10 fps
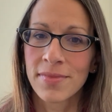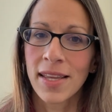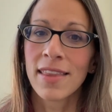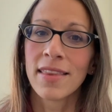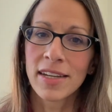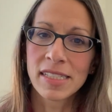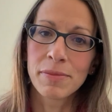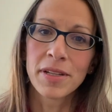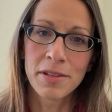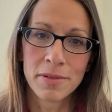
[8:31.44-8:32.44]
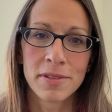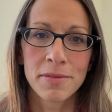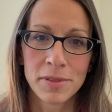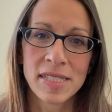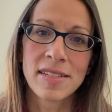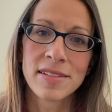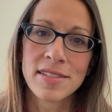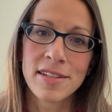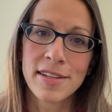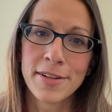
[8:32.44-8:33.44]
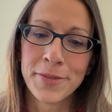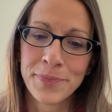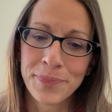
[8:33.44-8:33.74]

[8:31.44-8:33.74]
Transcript: And that's what was done to you.